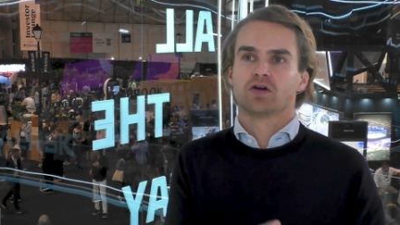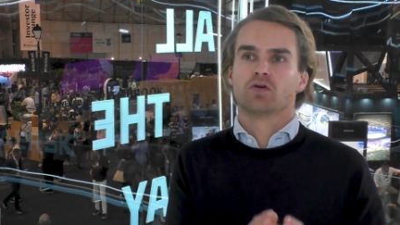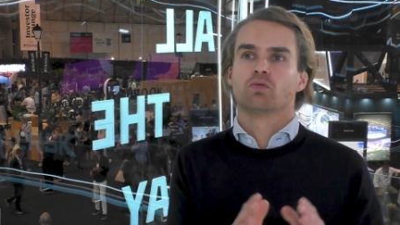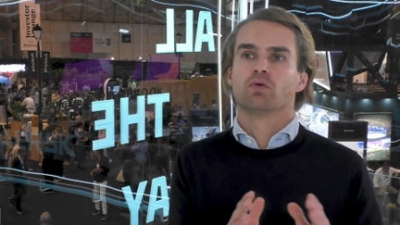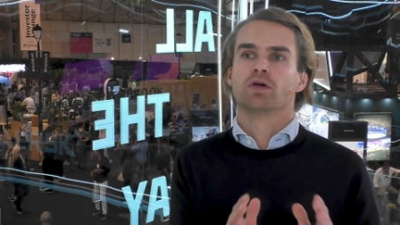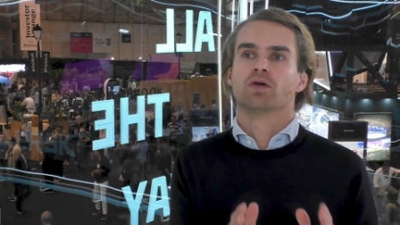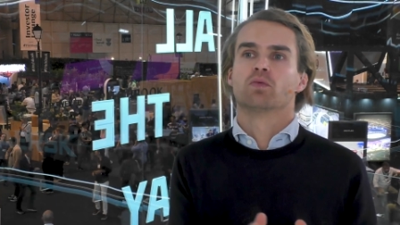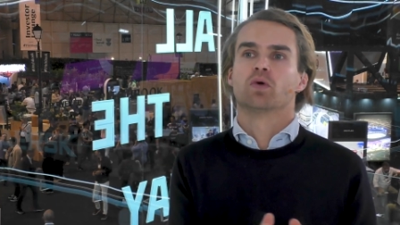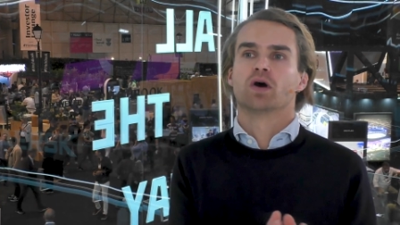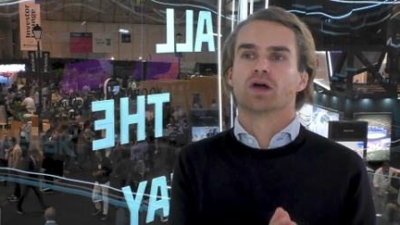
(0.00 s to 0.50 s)

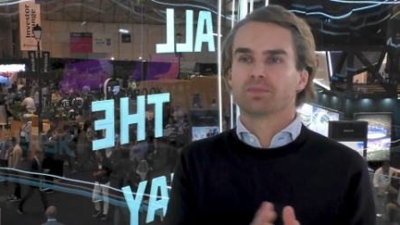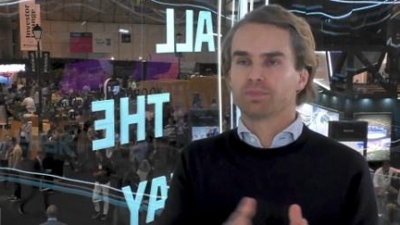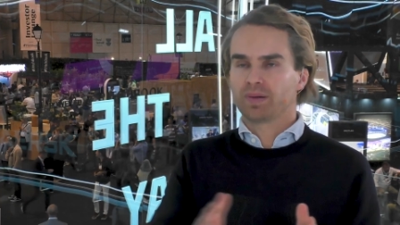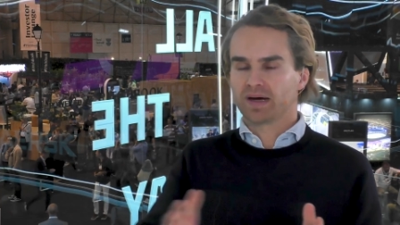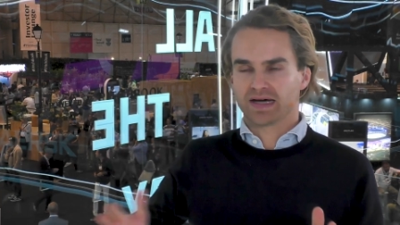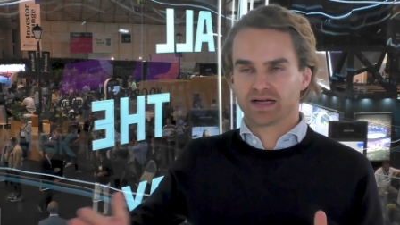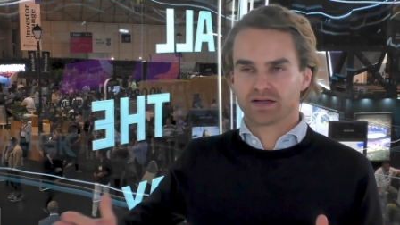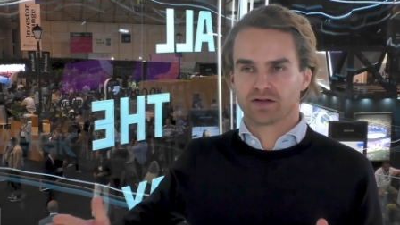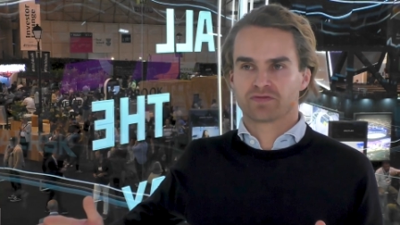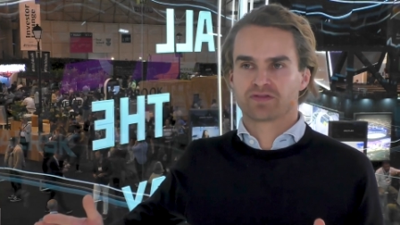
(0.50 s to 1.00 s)
we're one
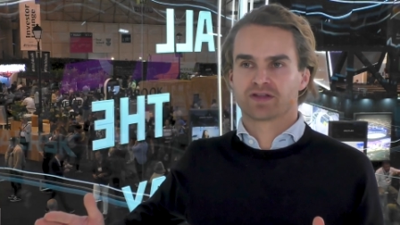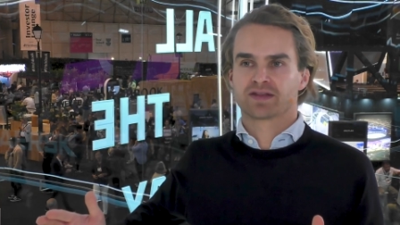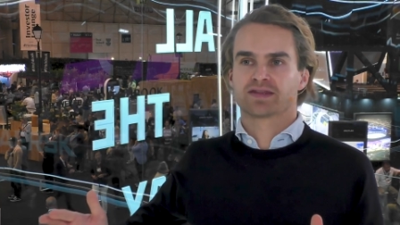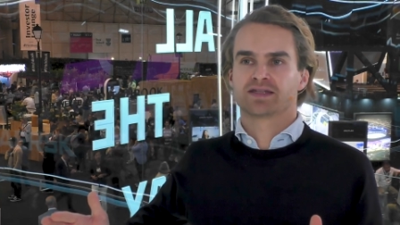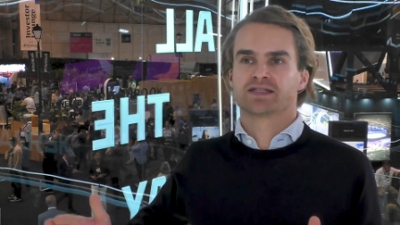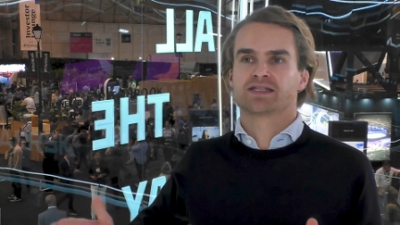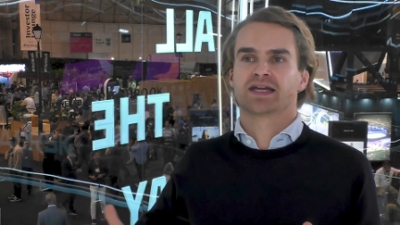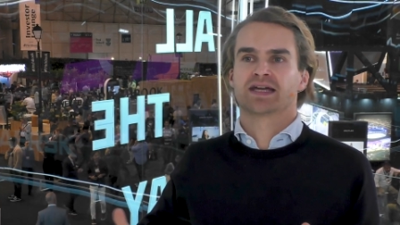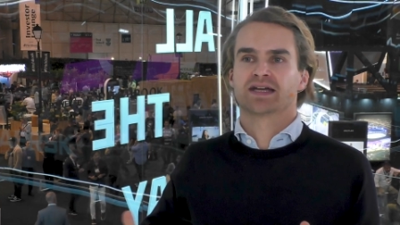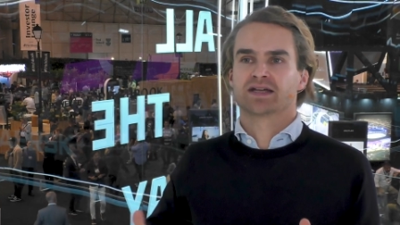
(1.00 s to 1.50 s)
part of this
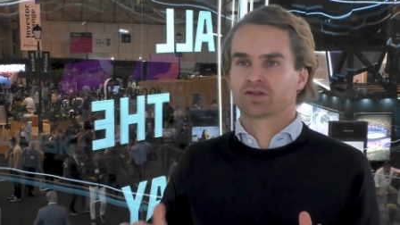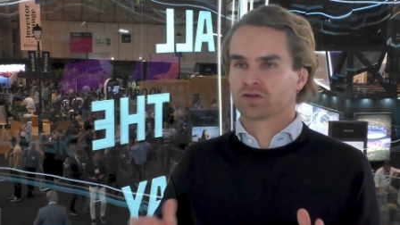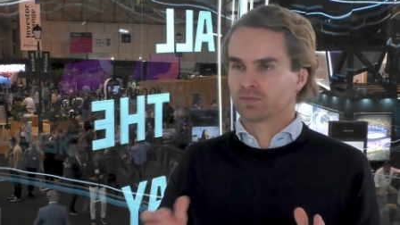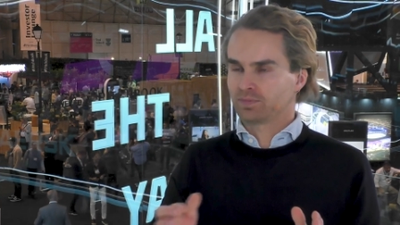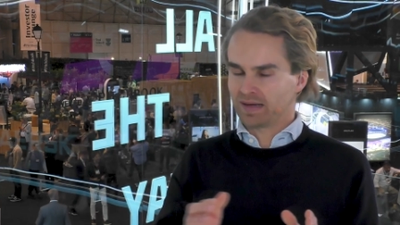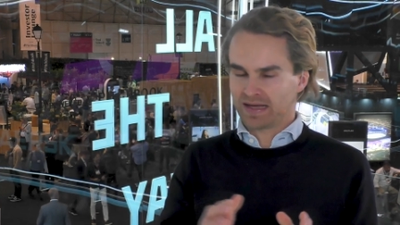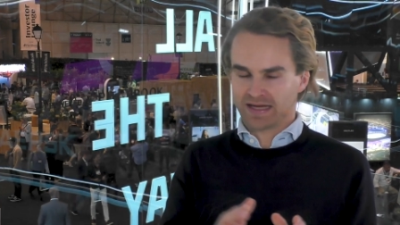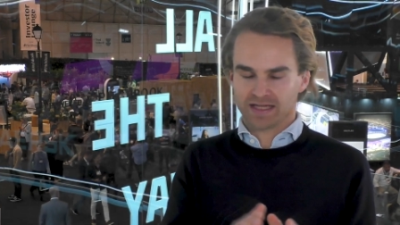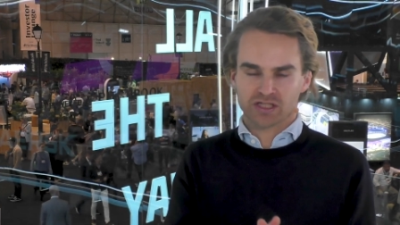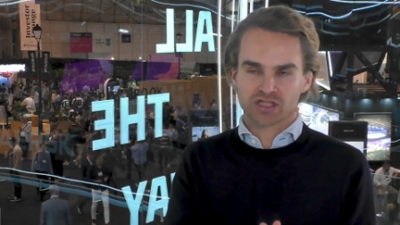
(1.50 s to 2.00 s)
entire
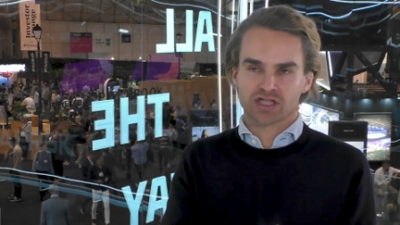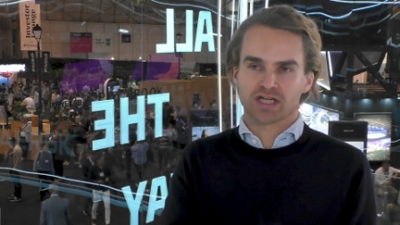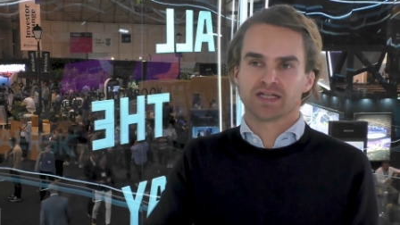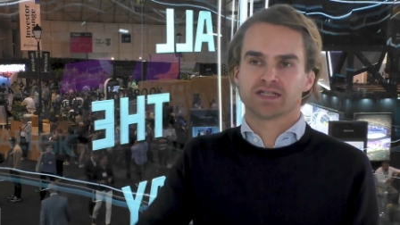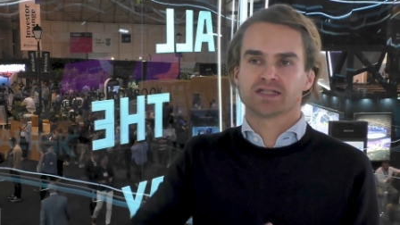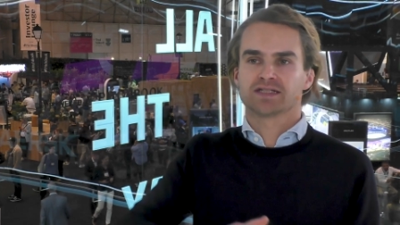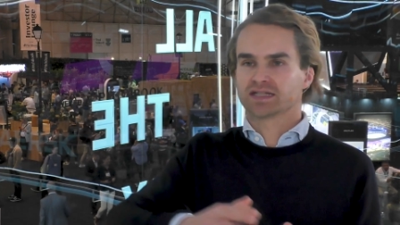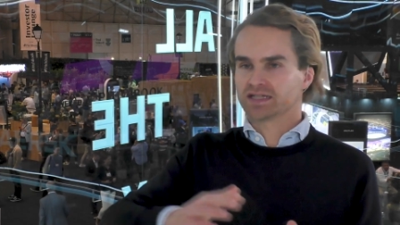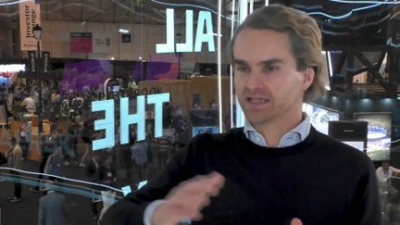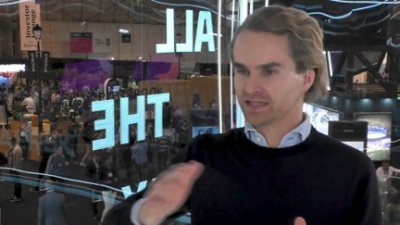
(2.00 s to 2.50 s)
supply
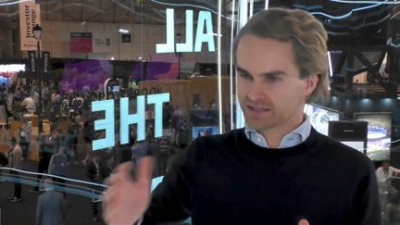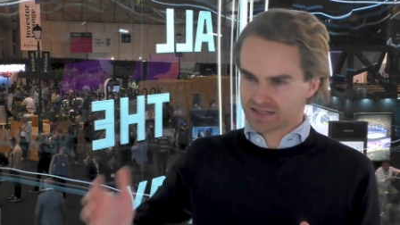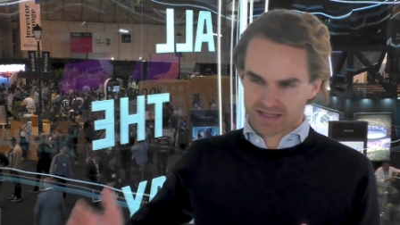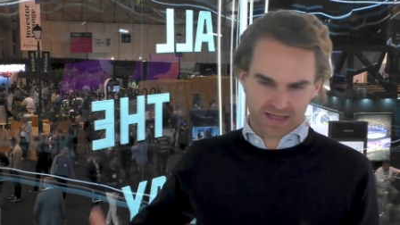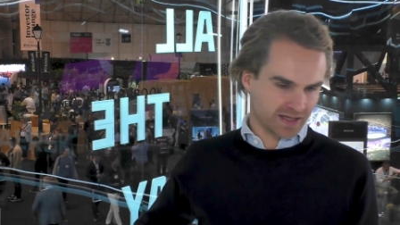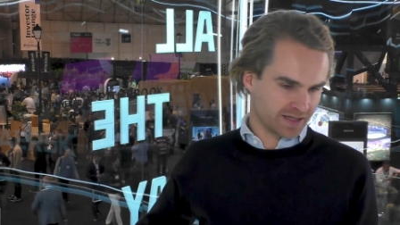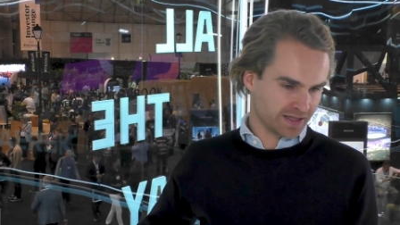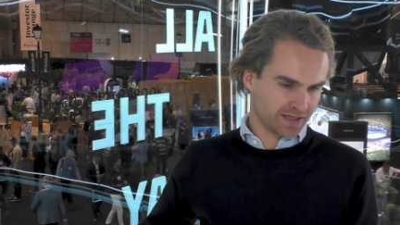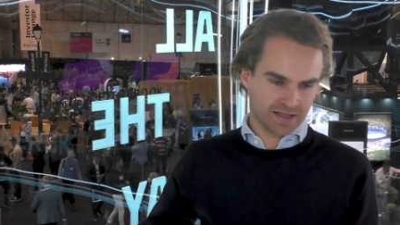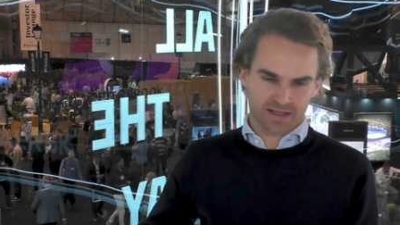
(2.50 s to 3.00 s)
chain that
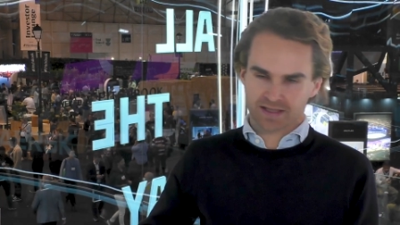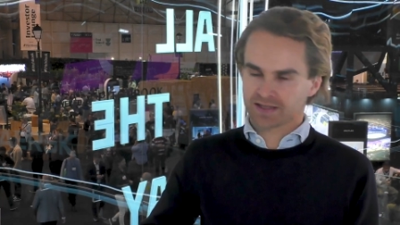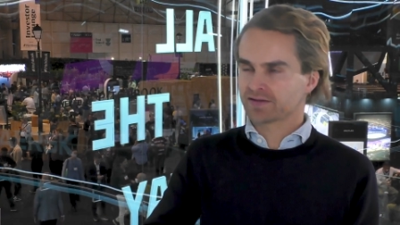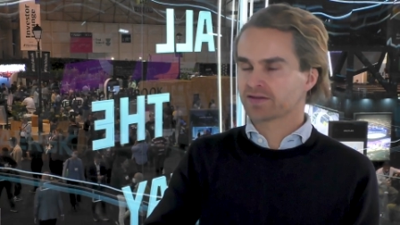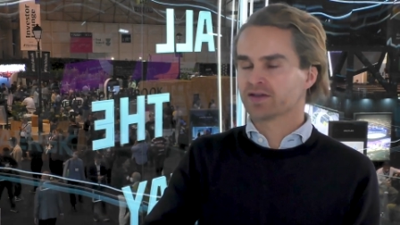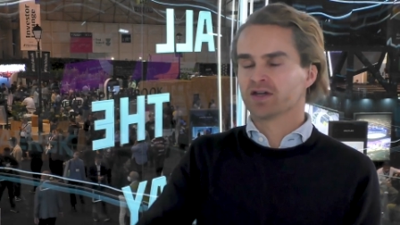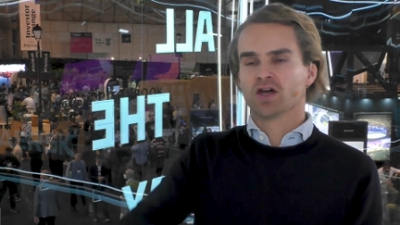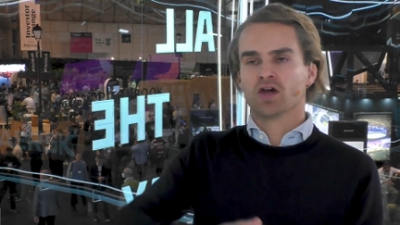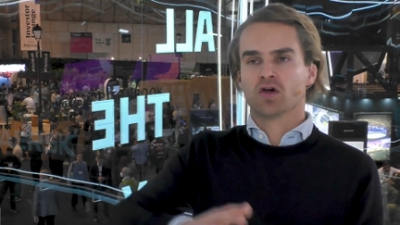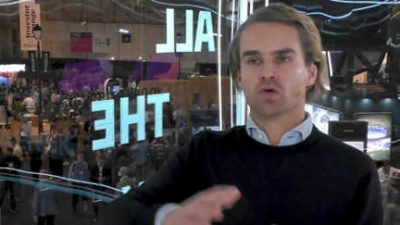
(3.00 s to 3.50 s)
entails
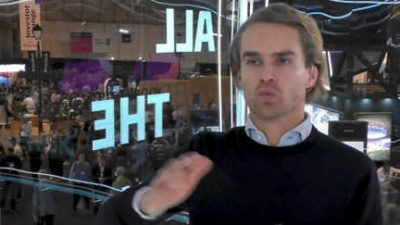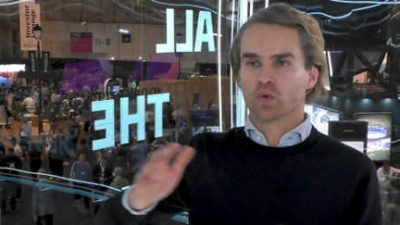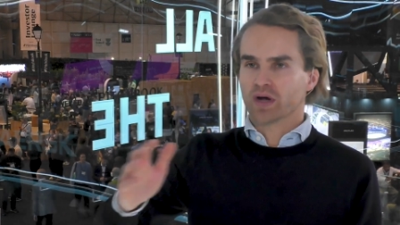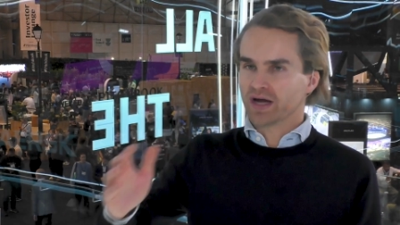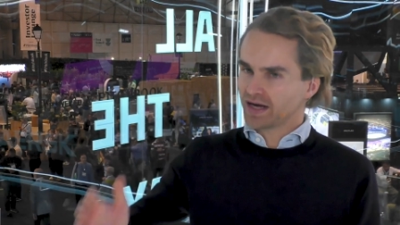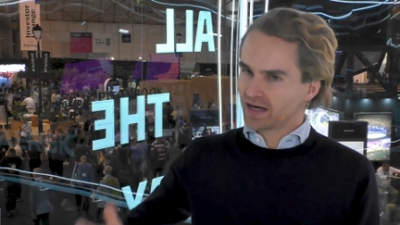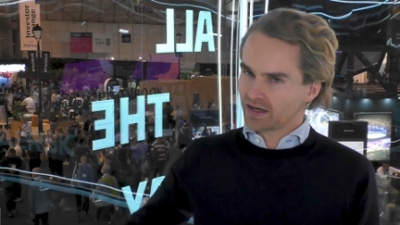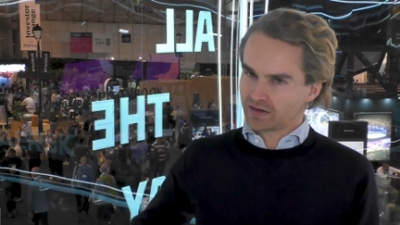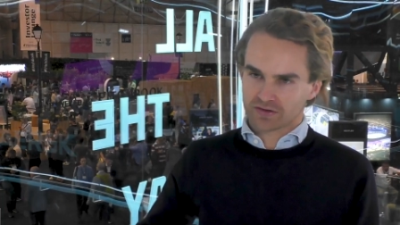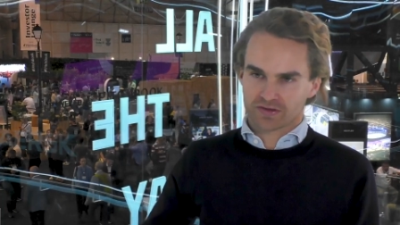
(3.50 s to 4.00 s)

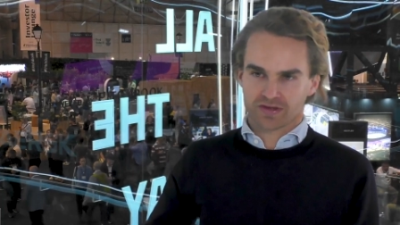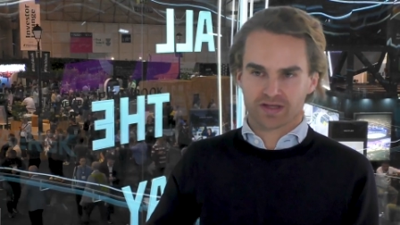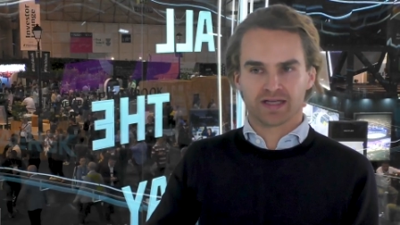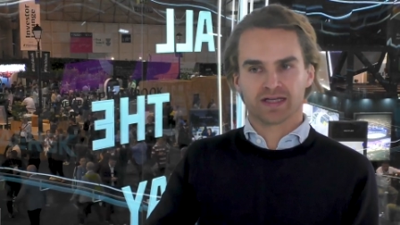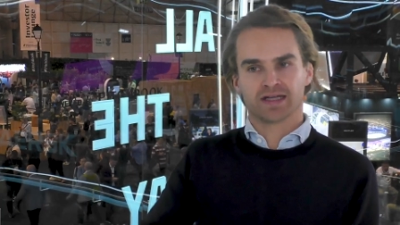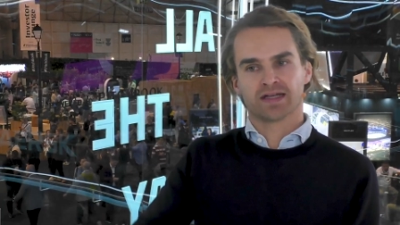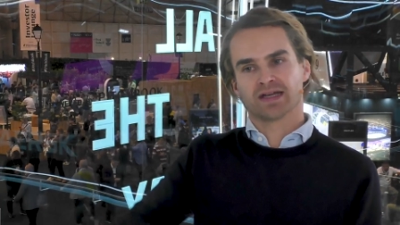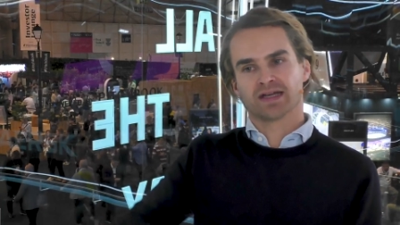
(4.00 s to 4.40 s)
warehousing,